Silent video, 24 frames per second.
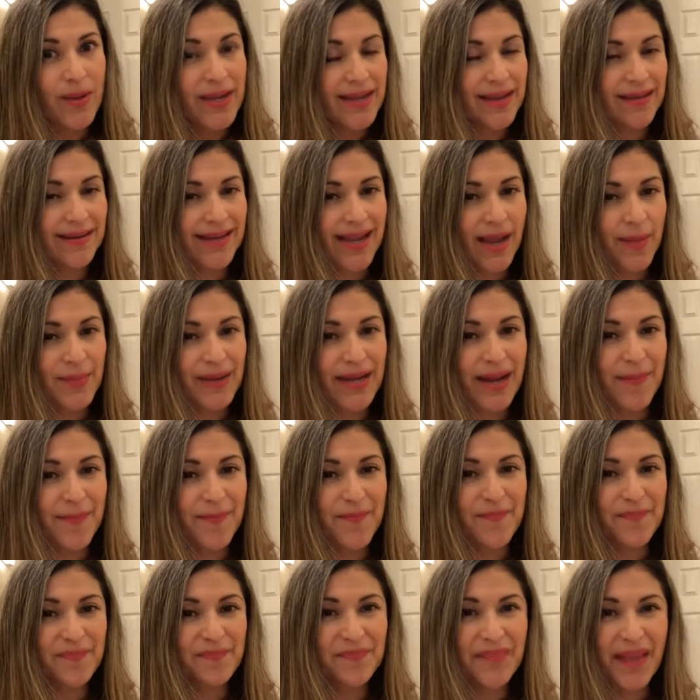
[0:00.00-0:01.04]
weekend coming up.
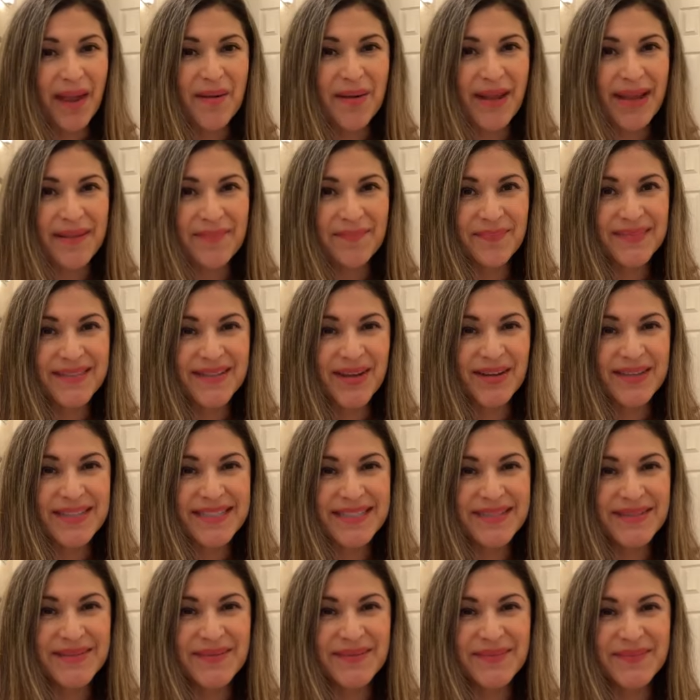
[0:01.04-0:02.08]
Okay, talk
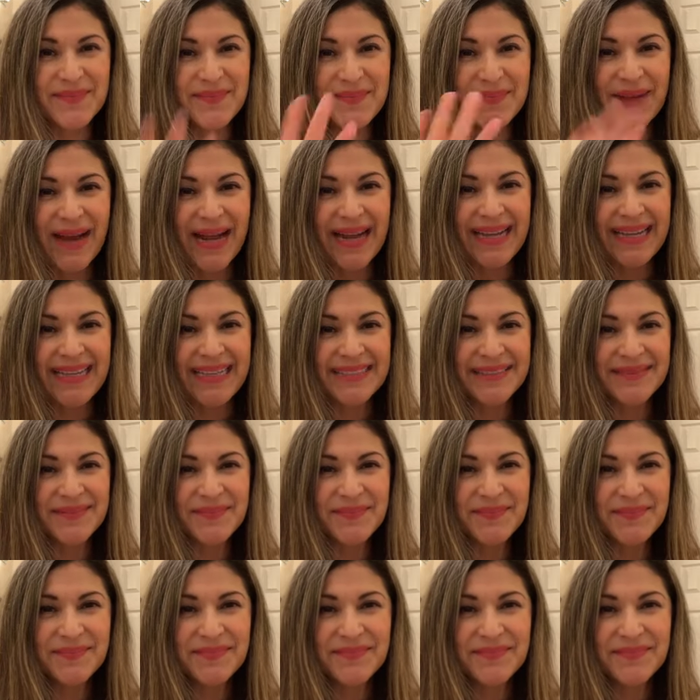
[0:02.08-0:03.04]
soon. Bye.